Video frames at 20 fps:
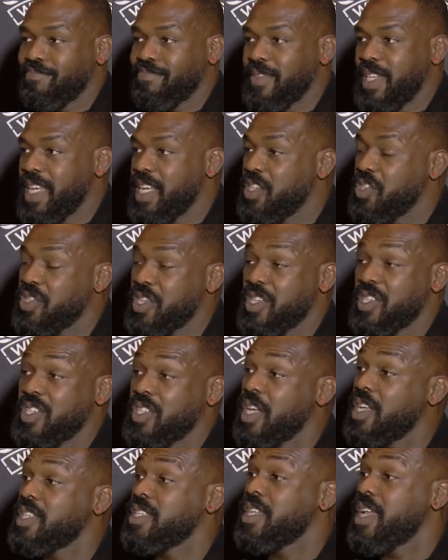he just
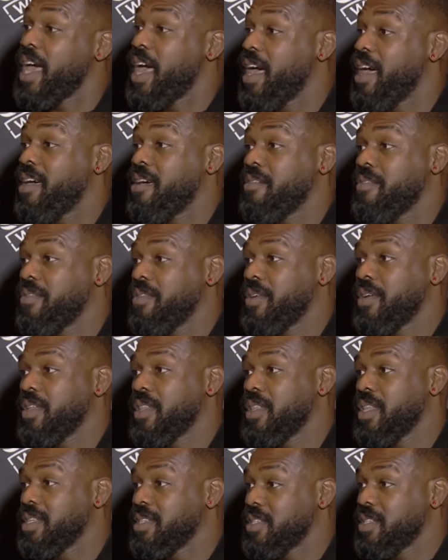doesn't have
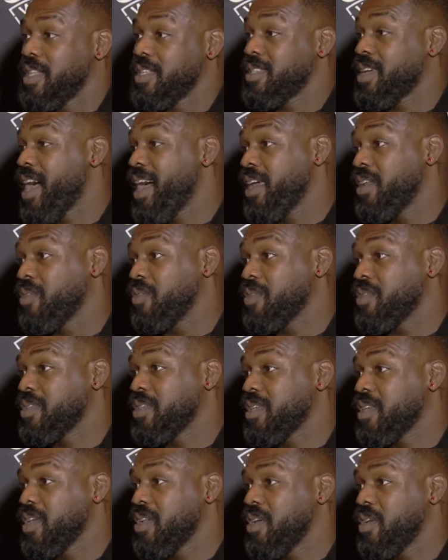the, the
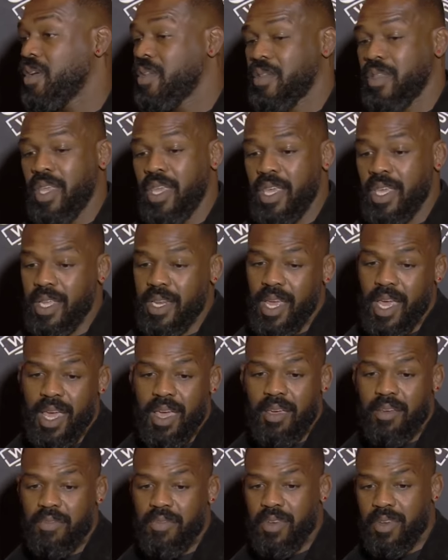titles. You know, he can
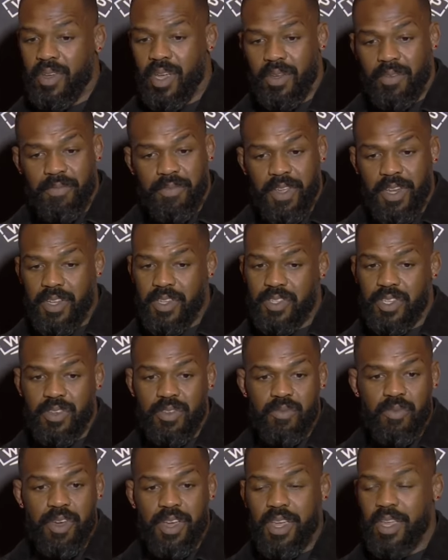have
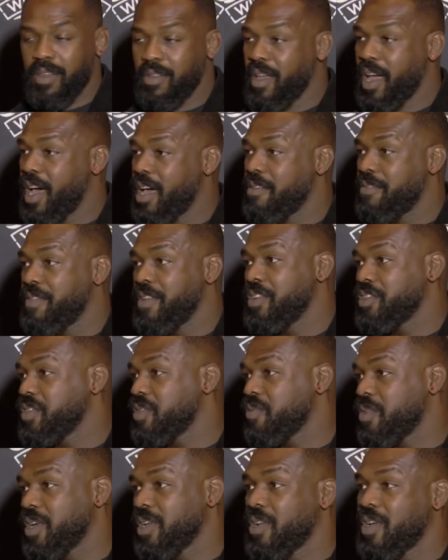finishing rate, high
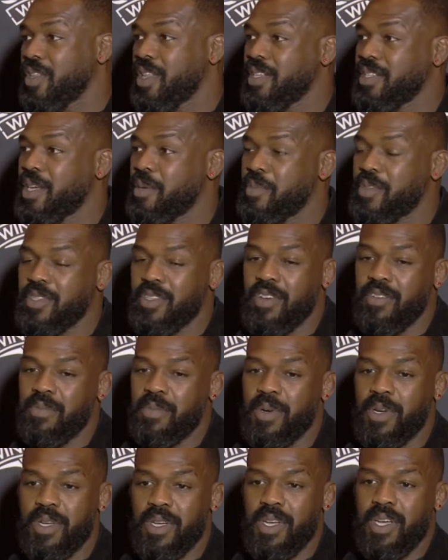finishing rate, and all that type of stuff,
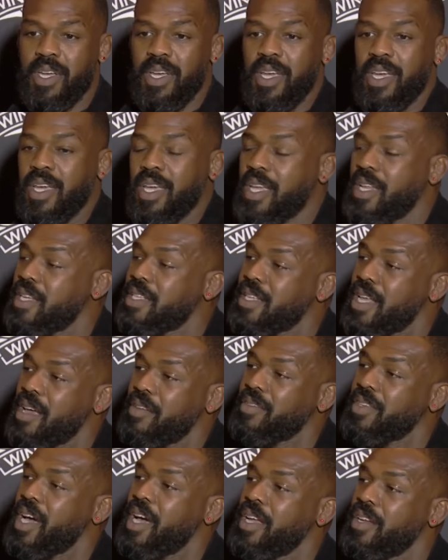but he doesn't
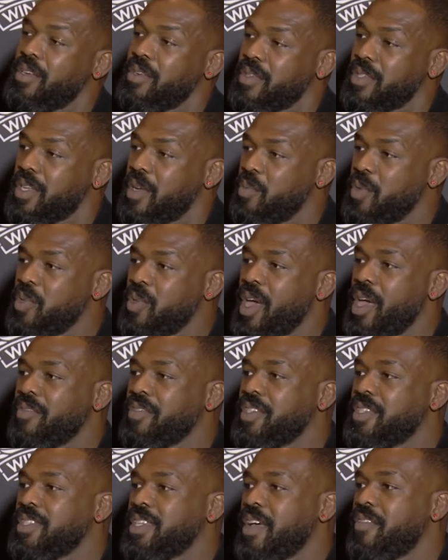have titles. And when you have
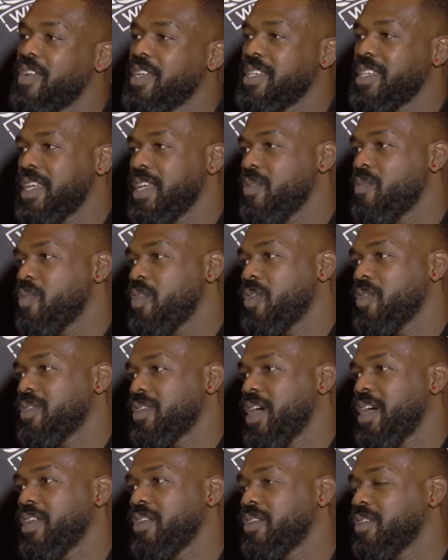17 world
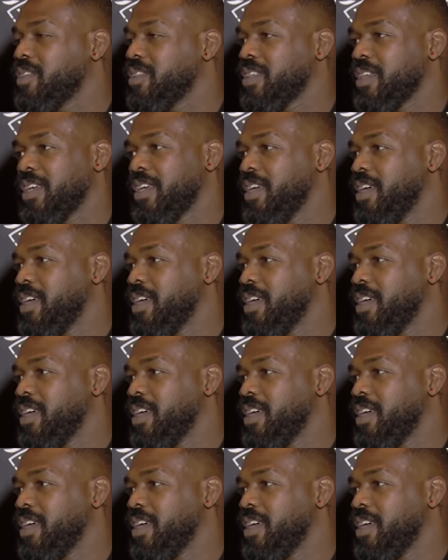titles,